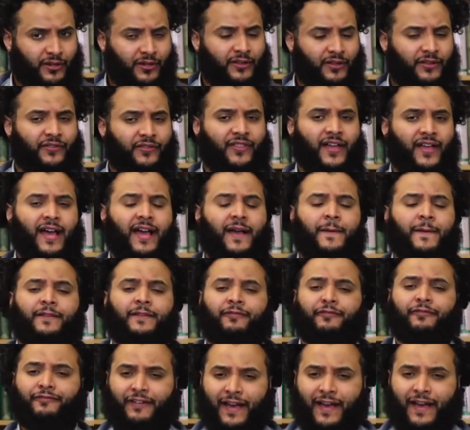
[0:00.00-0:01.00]
That, in
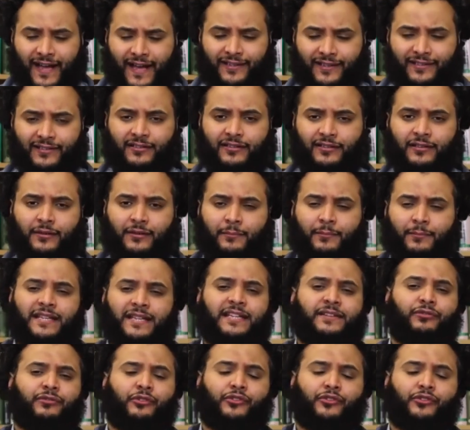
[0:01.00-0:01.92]
fact, medieval